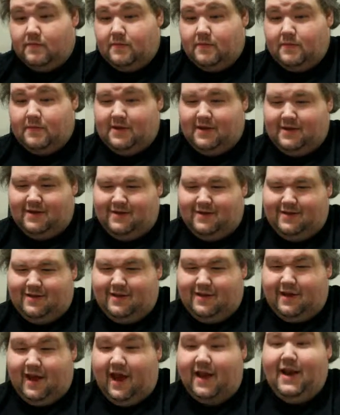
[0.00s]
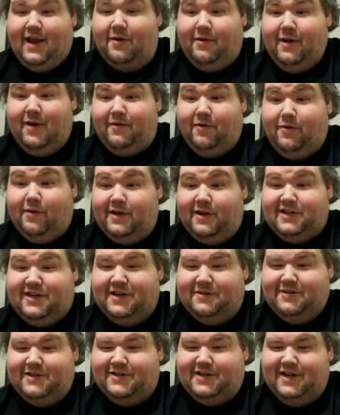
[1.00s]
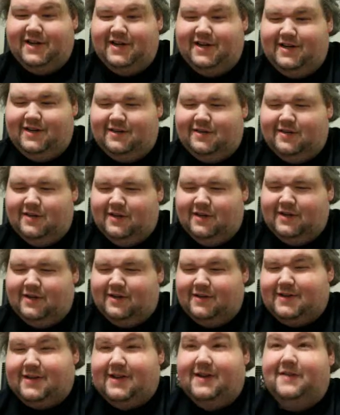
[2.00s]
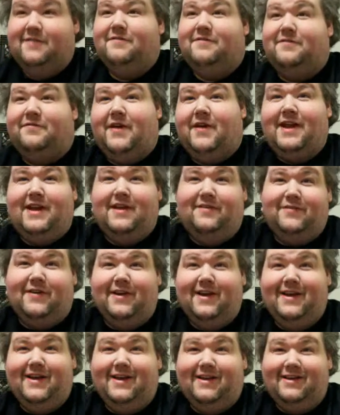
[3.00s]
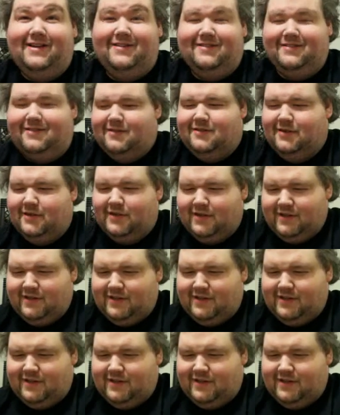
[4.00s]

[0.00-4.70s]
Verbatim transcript: and now we have a washing machine. Confetti flame